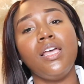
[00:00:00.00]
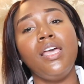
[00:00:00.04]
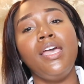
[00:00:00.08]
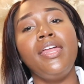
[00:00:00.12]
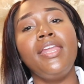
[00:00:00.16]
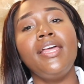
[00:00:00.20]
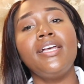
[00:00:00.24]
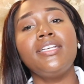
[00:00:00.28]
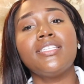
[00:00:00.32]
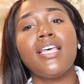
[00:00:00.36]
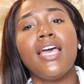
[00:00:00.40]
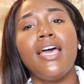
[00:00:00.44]

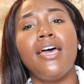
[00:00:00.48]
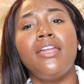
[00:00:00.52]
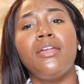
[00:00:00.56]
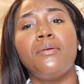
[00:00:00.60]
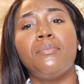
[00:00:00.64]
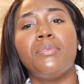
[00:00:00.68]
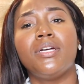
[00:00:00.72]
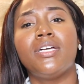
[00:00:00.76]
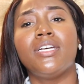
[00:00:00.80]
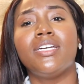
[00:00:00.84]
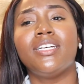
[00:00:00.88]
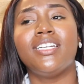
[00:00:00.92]
And that's kind
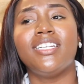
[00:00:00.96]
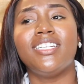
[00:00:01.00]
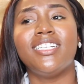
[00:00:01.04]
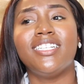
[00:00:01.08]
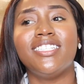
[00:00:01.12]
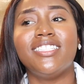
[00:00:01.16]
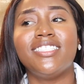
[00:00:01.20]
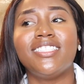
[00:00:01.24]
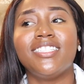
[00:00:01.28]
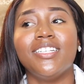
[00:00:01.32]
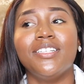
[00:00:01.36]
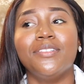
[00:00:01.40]
of
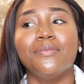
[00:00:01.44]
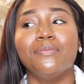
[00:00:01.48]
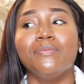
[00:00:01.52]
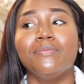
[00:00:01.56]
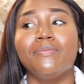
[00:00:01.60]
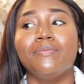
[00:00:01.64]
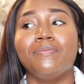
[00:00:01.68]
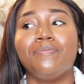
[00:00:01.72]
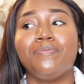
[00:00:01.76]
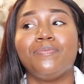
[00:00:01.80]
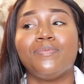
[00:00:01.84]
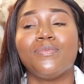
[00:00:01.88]
because
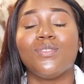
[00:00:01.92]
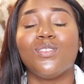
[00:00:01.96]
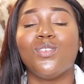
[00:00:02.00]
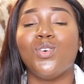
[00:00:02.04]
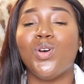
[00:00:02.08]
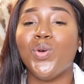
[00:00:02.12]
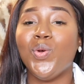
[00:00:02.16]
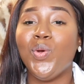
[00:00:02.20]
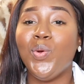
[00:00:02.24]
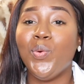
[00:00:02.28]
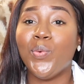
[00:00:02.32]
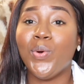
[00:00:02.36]

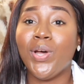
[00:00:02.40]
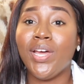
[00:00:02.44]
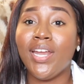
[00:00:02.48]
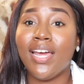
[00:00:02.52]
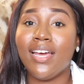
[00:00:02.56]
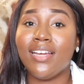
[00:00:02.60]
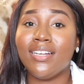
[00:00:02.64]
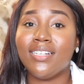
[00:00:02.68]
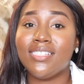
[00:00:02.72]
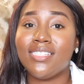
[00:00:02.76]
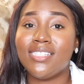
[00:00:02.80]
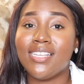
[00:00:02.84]
when we went
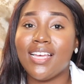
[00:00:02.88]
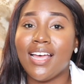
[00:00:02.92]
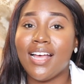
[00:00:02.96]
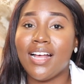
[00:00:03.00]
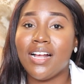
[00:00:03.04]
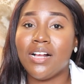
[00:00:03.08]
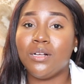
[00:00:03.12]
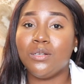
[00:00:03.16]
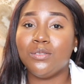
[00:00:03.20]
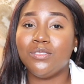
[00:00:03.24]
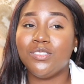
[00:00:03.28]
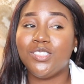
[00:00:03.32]
out of
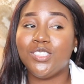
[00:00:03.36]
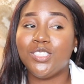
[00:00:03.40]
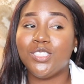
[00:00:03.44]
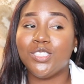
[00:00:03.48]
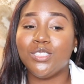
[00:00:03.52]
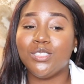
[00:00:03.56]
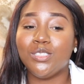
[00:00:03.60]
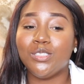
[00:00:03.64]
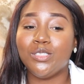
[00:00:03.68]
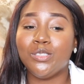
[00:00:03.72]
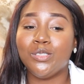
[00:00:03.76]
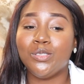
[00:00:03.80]
town
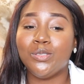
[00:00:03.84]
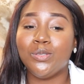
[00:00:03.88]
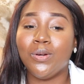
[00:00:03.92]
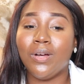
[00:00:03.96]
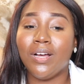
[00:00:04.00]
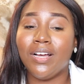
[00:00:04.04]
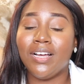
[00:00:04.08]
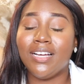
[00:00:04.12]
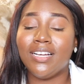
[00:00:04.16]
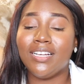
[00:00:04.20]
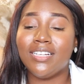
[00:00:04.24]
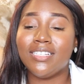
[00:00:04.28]

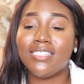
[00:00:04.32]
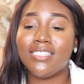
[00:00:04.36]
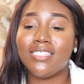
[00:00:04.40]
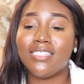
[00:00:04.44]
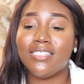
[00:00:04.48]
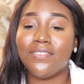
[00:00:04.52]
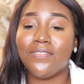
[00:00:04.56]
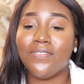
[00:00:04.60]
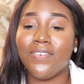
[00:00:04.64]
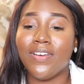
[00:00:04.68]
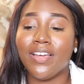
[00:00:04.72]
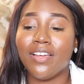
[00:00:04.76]
to
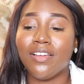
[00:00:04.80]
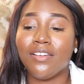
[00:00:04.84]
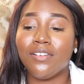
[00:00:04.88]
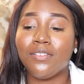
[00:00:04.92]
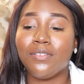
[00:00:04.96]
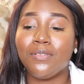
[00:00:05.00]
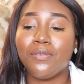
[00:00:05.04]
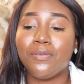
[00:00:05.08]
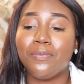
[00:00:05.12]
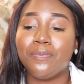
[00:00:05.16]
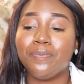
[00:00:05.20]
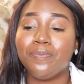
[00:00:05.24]

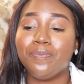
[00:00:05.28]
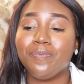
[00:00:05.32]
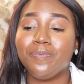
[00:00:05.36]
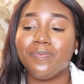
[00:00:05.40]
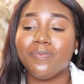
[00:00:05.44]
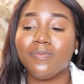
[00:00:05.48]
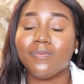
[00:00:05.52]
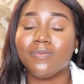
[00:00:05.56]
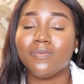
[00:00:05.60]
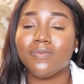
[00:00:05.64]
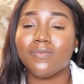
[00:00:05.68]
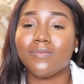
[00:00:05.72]
Savannah,
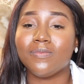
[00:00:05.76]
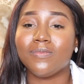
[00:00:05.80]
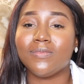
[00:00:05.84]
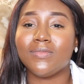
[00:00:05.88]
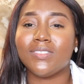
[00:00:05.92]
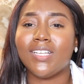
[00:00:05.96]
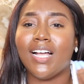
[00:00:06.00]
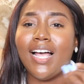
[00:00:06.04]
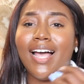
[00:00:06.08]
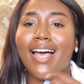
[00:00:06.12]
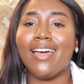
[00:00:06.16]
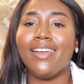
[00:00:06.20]

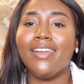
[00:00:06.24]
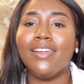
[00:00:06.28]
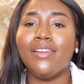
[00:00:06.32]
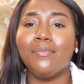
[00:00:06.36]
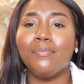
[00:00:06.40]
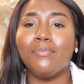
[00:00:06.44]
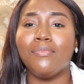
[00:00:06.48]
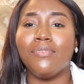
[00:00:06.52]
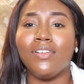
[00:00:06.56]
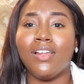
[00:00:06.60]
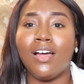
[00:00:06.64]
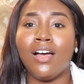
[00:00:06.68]
I
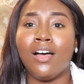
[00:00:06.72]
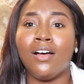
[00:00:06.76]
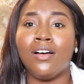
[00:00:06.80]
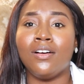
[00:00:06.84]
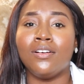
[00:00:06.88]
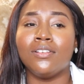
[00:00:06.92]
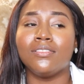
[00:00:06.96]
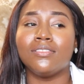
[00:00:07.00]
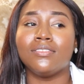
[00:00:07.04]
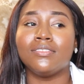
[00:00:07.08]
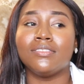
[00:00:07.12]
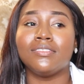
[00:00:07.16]
didn't
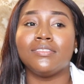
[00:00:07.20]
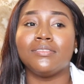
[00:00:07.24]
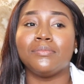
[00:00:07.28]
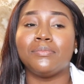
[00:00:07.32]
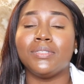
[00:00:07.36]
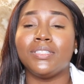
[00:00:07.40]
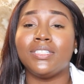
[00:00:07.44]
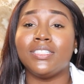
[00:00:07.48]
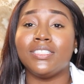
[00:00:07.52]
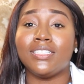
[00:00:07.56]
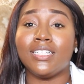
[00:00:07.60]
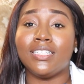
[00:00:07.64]
vlog
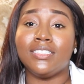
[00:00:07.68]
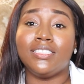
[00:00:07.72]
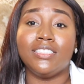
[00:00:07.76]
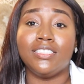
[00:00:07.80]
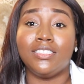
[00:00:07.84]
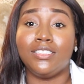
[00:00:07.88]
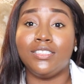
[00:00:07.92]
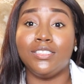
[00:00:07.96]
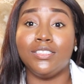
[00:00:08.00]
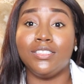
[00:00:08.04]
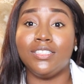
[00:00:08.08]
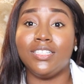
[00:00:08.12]
because I
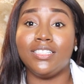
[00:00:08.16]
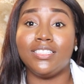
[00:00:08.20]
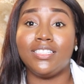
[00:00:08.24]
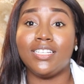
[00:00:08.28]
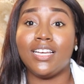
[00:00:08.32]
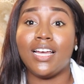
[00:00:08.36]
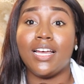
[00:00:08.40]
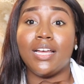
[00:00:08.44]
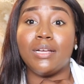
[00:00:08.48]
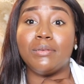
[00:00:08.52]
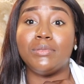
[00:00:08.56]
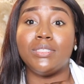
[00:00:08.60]
just took the
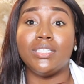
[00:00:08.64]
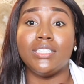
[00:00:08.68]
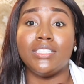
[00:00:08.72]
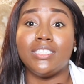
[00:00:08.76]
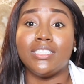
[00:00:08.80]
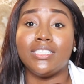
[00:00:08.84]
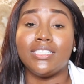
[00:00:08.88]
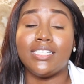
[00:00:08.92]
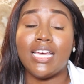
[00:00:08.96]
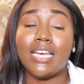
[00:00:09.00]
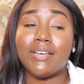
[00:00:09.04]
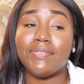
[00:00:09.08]
time to
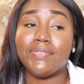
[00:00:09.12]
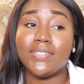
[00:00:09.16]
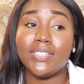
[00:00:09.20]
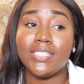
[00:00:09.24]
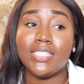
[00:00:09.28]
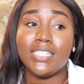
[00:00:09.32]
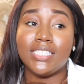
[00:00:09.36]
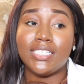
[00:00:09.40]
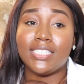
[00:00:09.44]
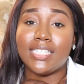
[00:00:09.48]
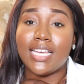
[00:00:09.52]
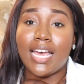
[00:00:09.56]
just have a
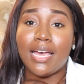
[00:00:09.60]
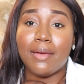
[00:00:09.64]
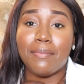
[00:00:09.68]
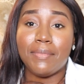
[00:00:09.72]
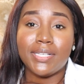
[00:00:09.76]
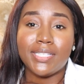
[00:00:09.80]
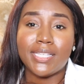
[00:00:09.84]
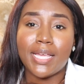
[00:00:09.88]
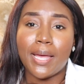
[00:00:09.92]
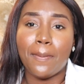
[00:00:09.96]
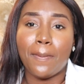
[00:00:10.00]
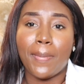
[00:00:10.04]
good time
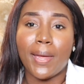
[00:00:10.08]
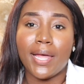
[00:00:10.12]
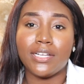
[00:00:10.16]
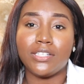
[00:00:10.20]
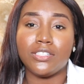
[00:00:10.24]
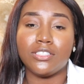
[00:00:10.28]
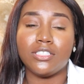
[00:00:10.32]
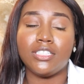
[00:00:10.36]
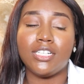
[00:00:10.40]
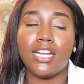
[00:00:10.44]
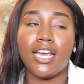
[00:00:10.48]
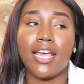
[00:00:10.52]
at St.
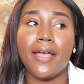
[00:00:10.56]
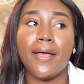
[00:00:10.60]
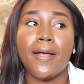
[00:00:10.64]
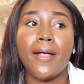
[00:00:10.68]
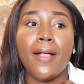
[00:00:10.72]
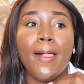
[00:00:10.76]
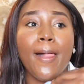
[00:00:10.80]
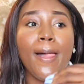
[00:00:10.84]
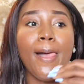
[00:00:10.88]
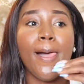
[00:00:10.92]
Patrick's Day.